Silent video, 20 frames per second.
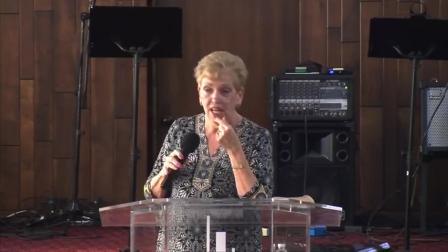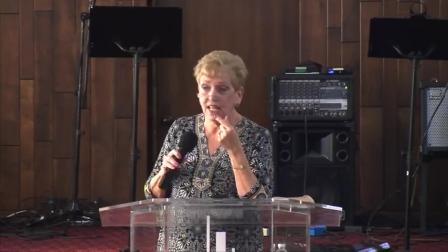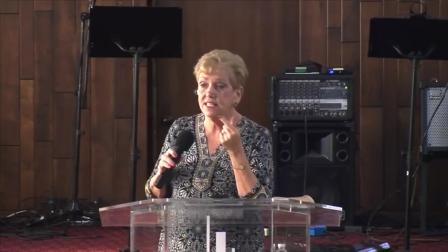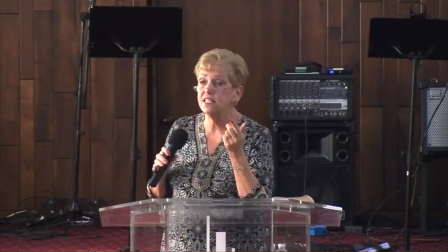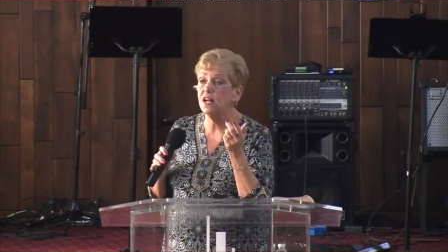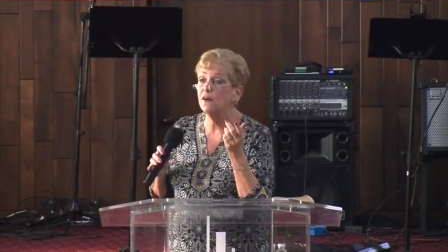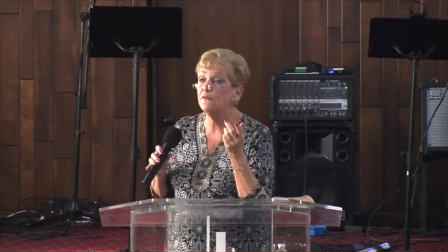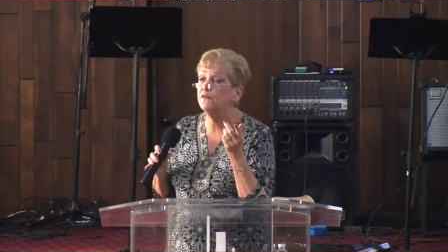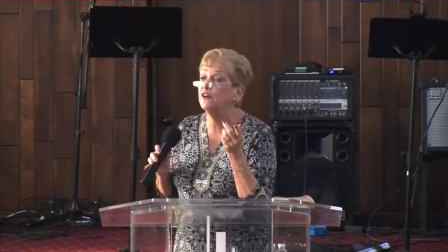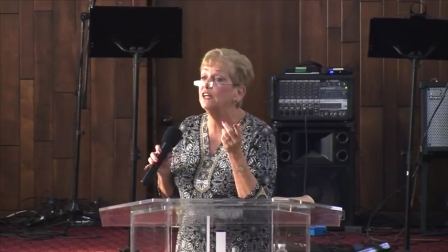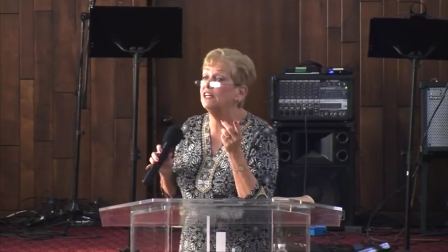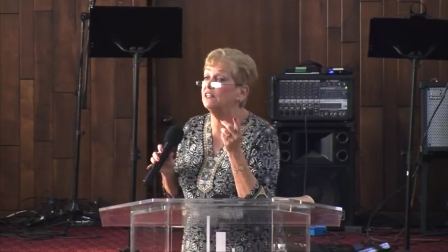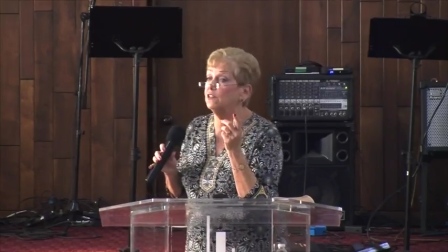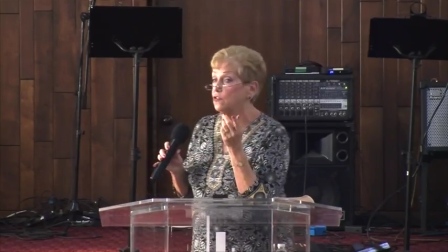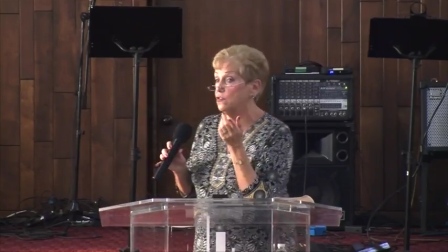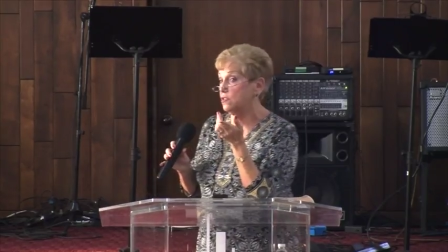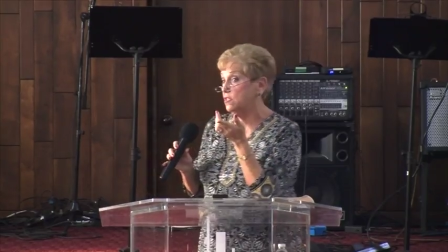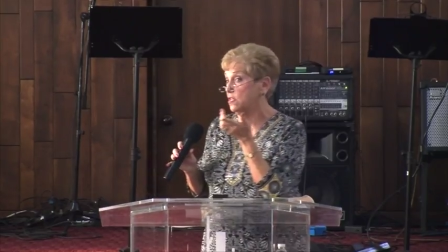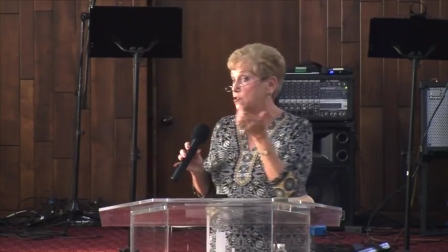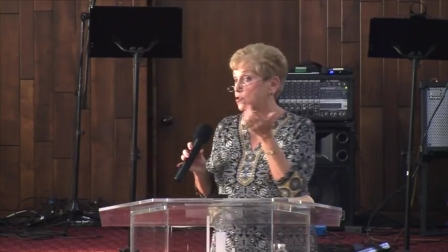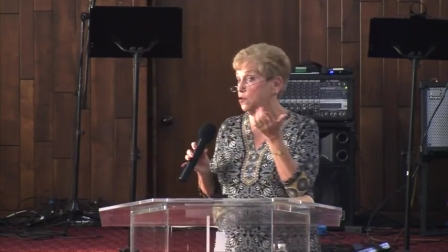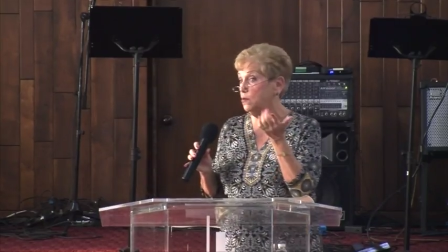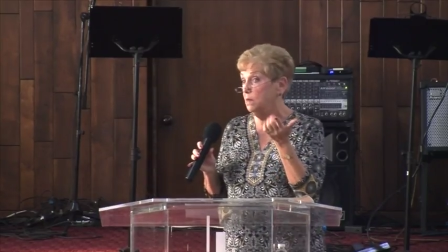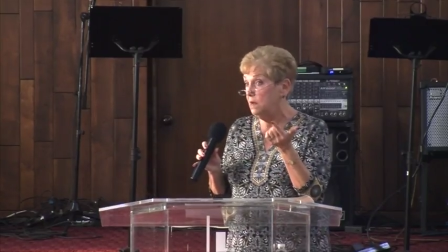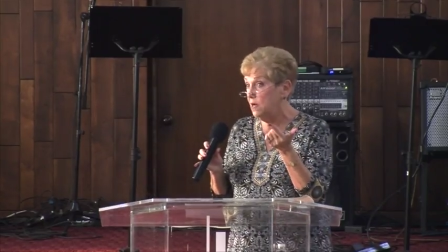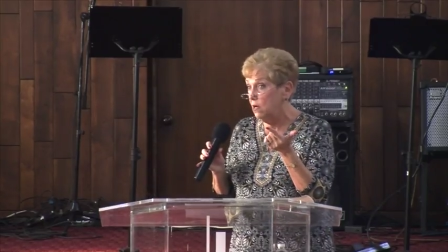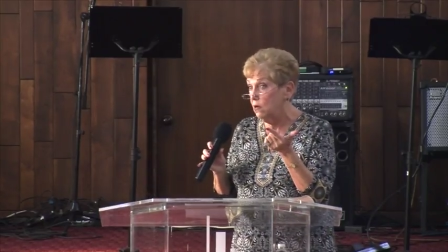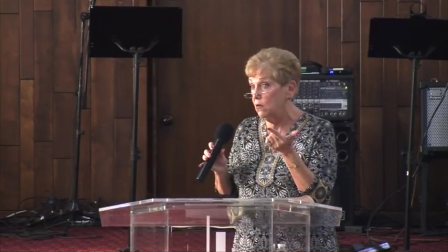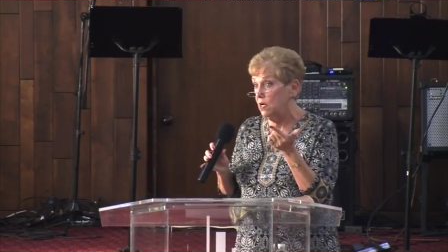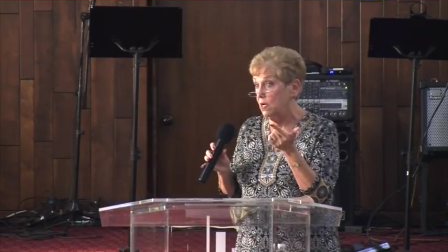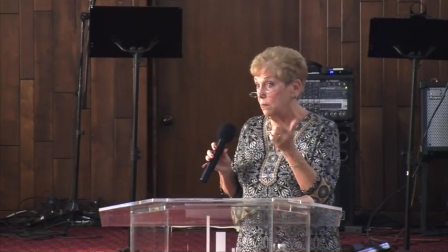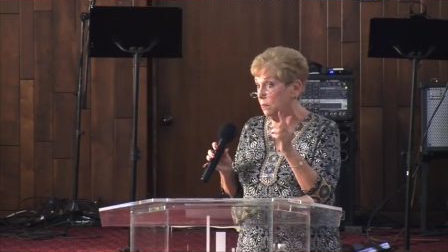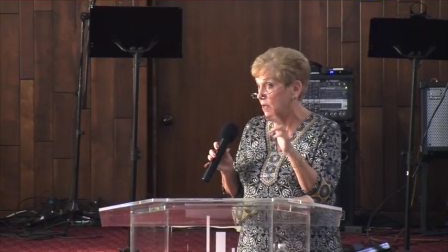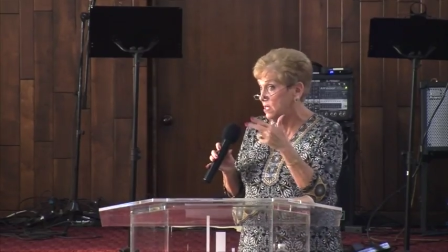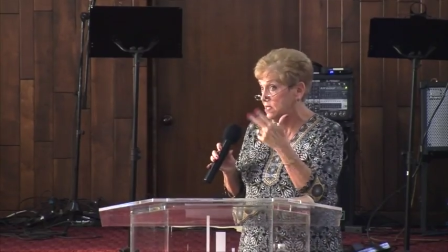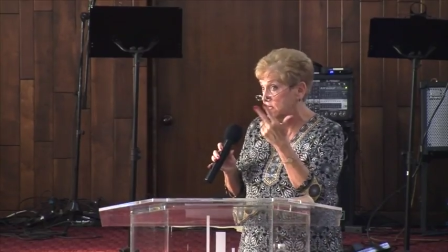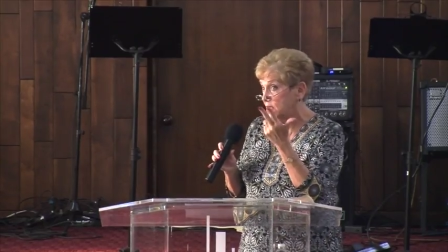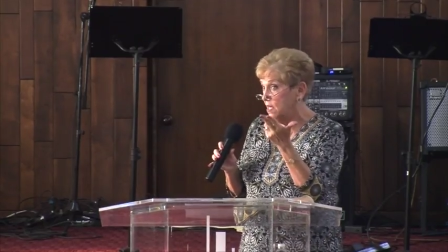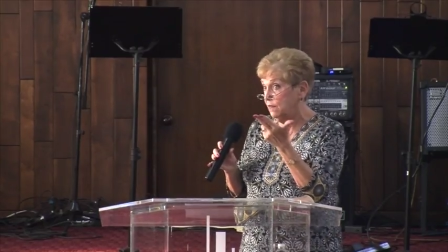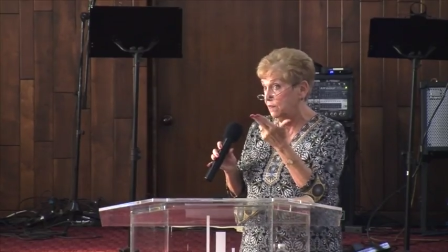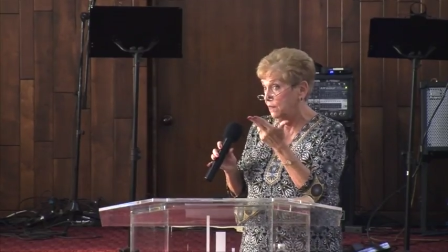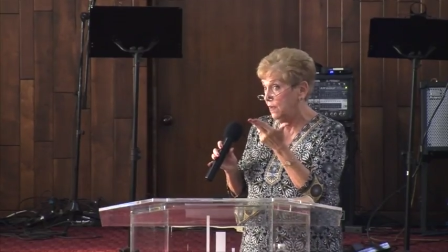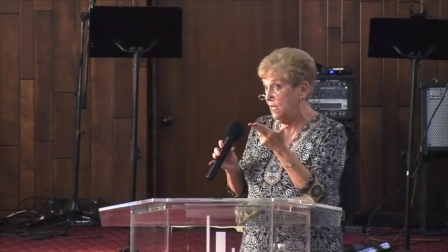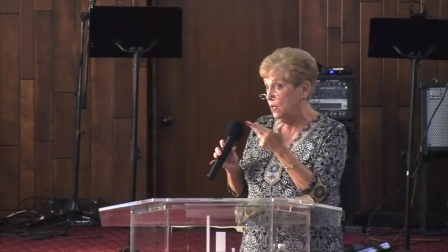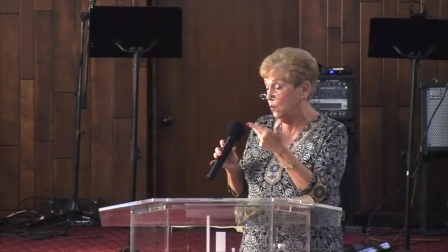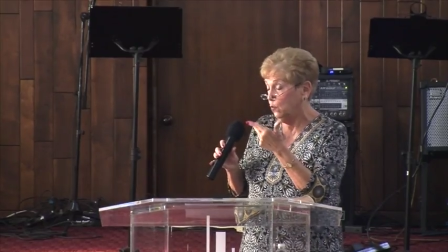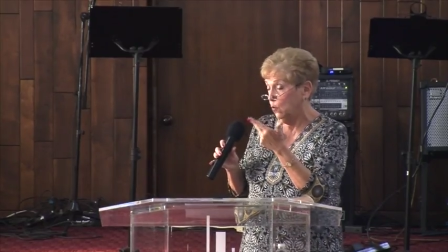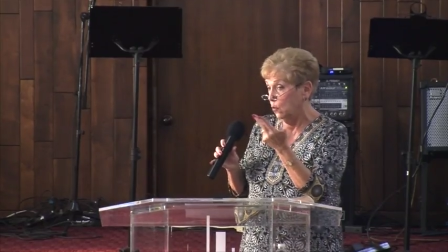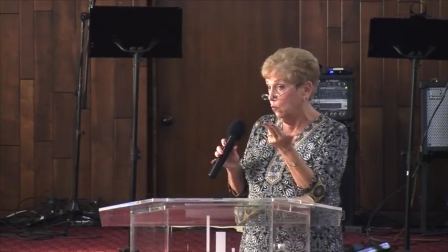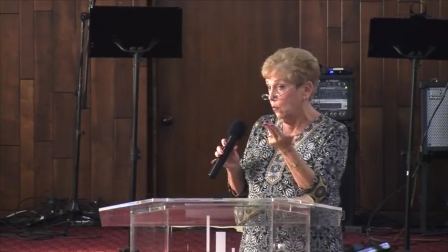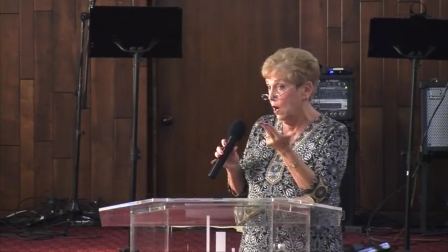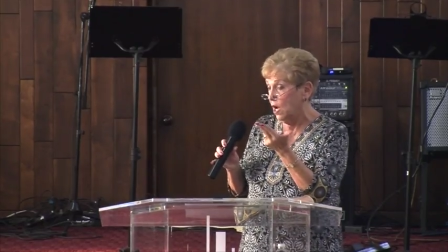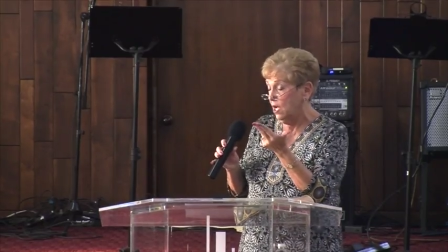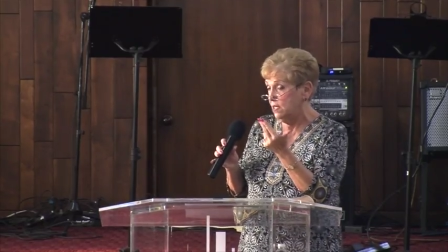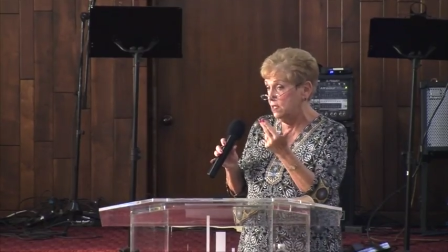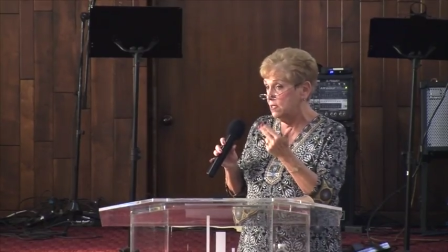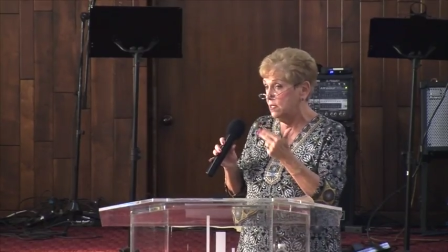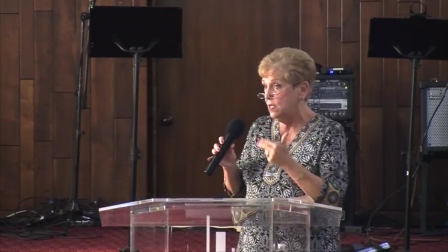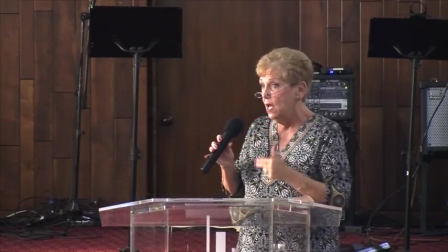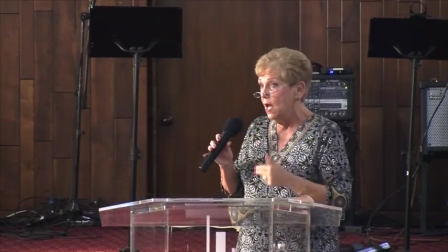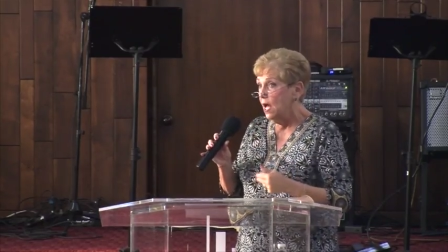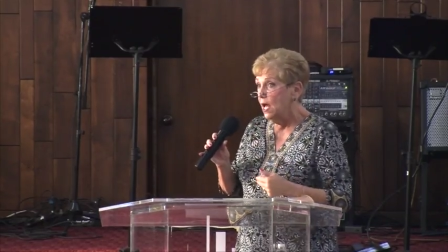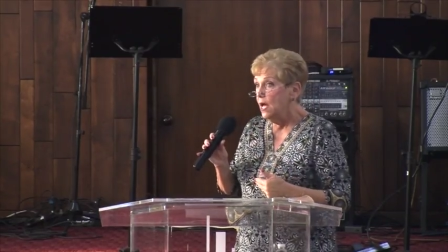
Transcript: Let's not forget their sister Miriam. Let's give equal rights.